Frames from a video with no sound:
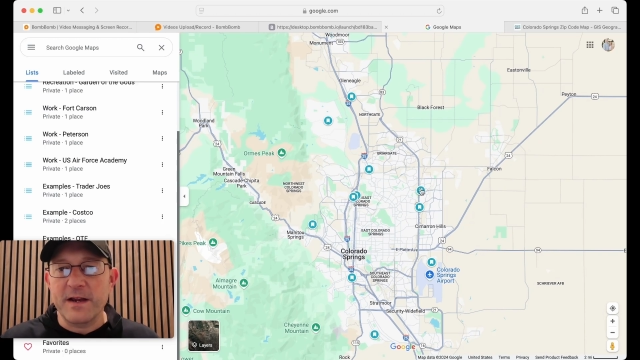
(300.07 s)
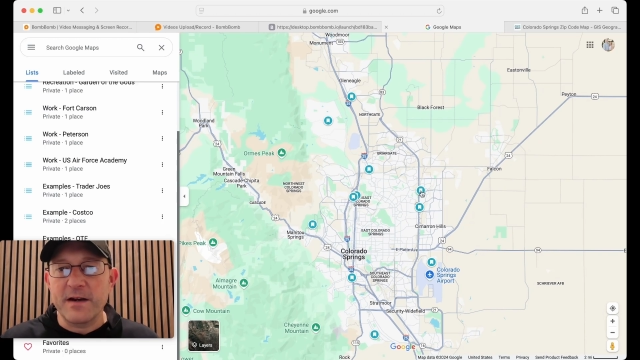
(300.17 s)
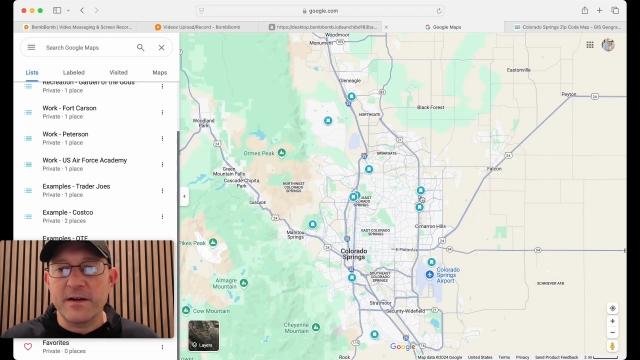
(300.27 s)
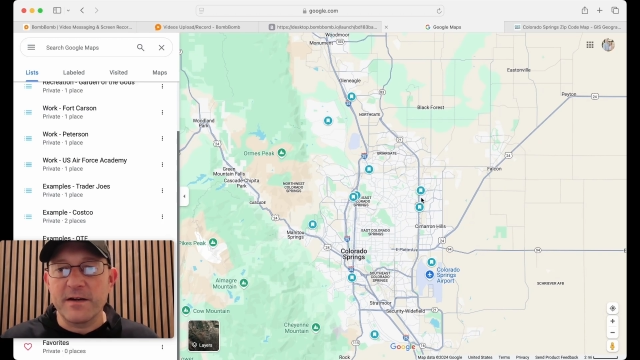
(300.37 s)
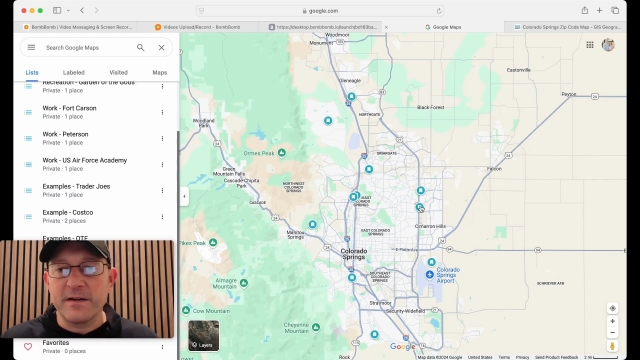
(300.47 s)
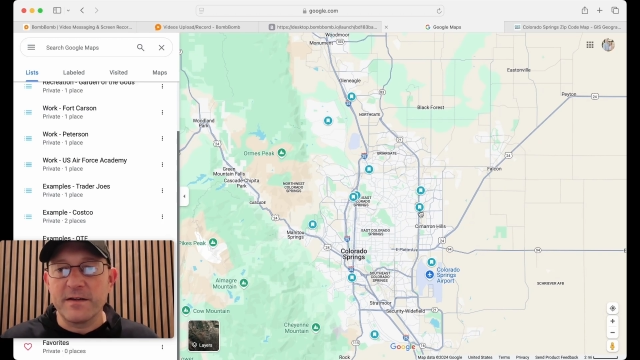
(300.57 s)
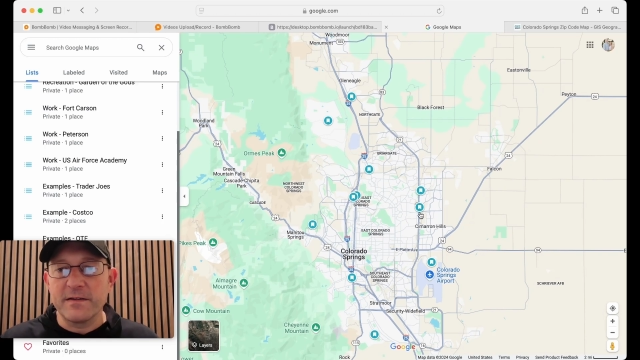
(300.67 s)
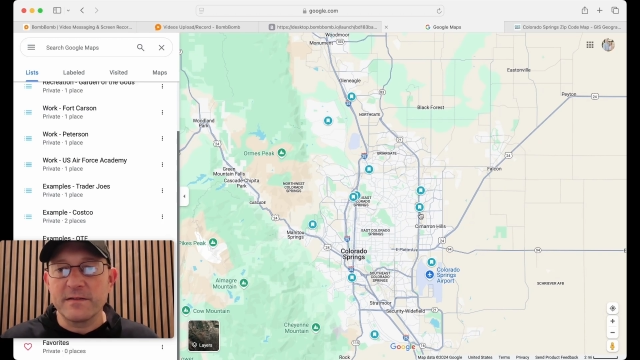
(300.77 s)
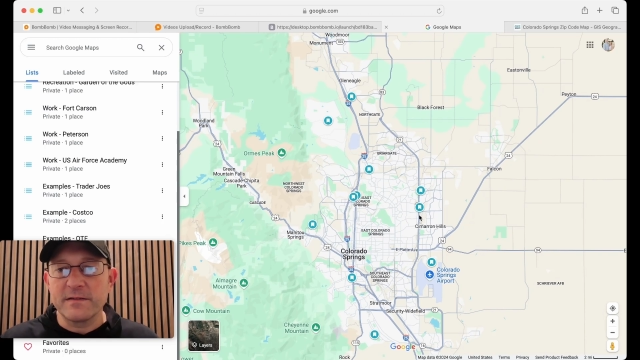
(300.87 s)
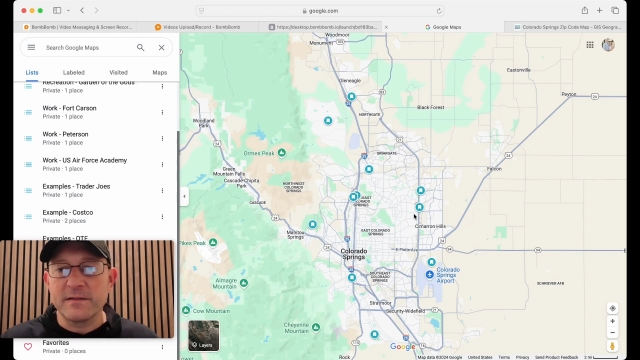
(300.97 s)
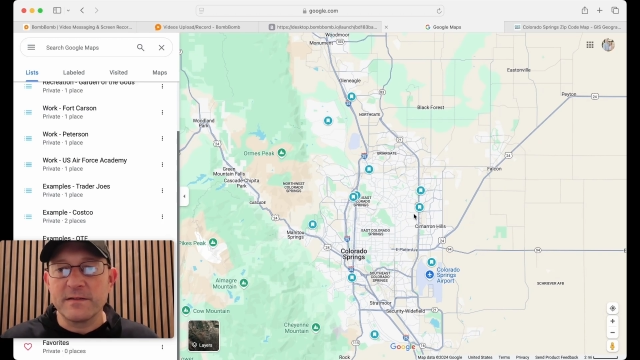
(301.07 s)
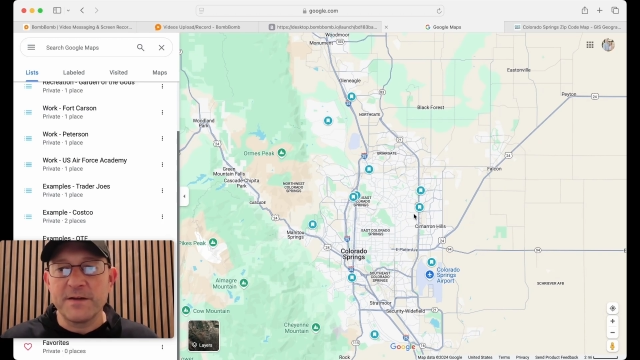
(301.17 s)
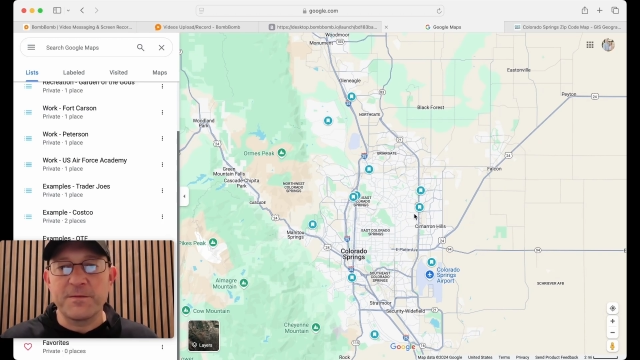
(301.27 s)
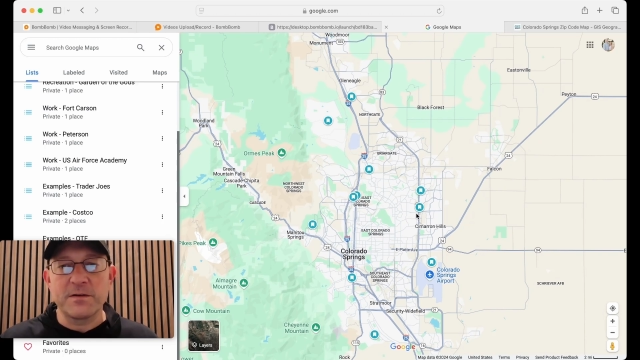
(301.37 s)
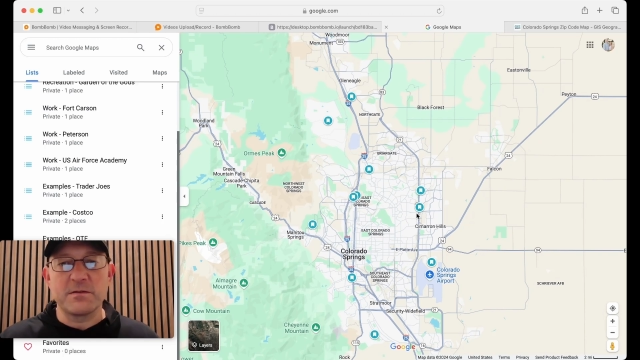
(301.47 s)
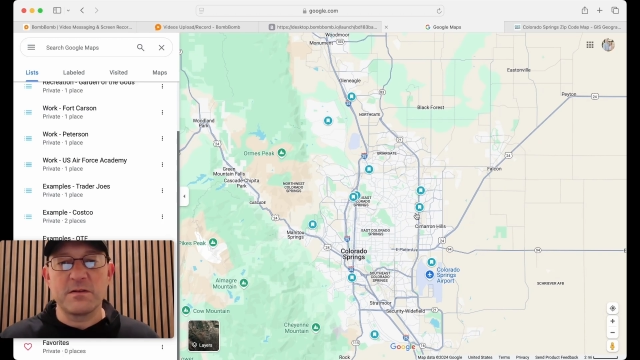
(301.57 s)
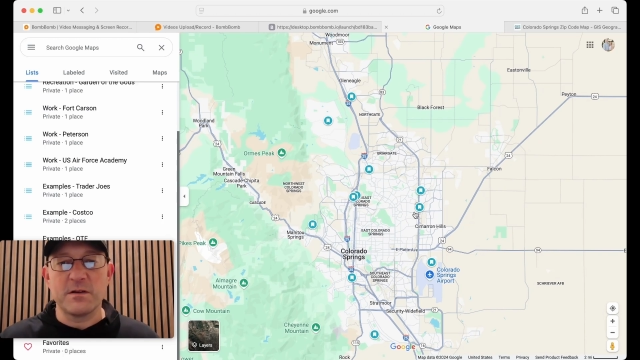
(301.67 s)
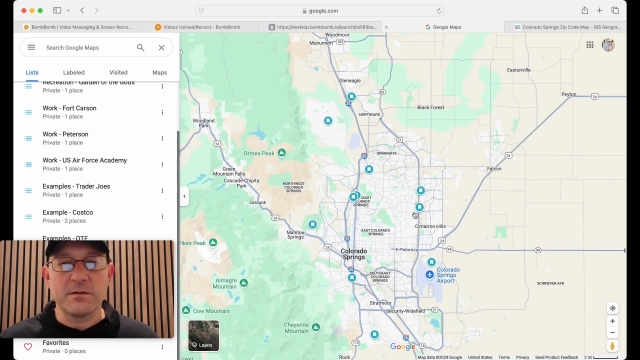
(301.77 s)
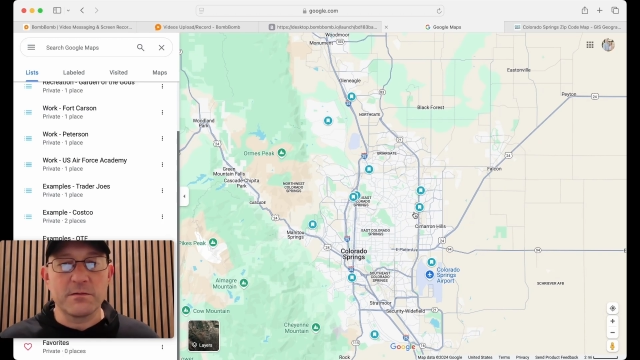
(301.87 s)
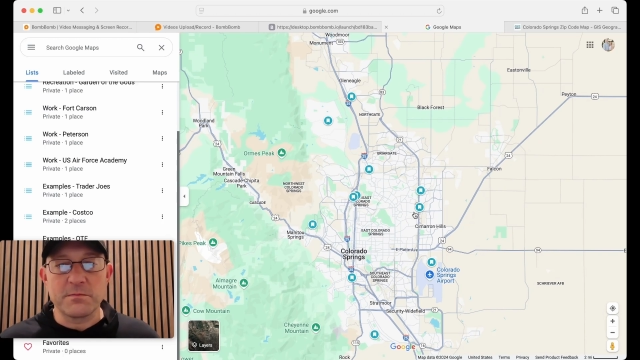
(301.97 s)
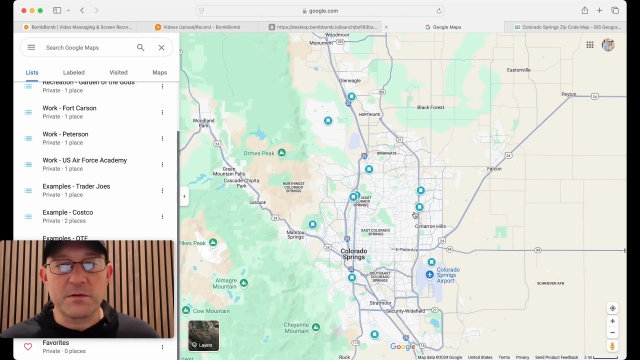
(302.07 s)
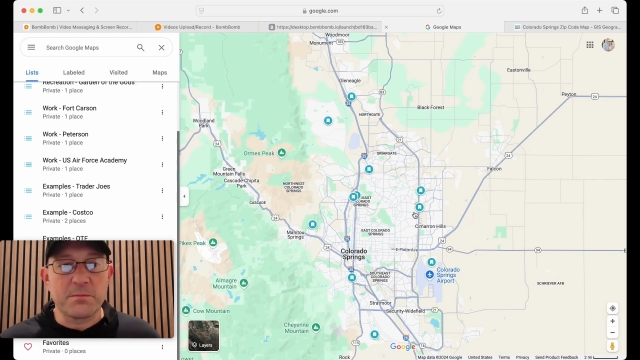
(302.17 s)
areas, different your